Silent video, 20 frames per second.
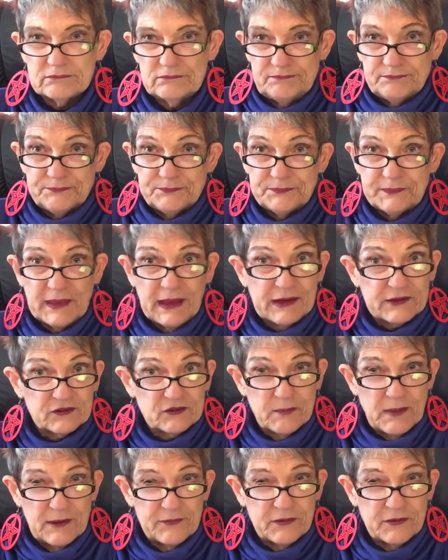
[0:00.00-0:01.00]

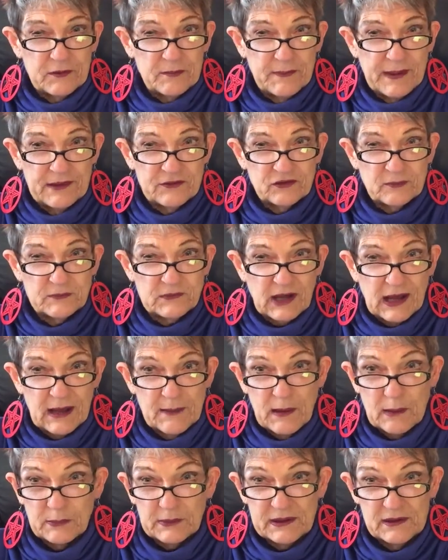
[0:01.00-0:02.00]
next month in May
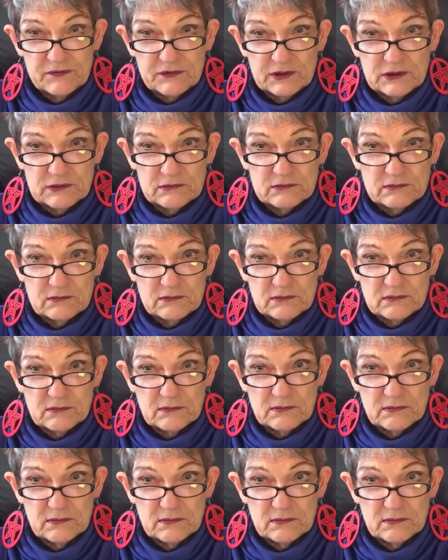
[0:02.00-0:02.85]
sometime, I believe, in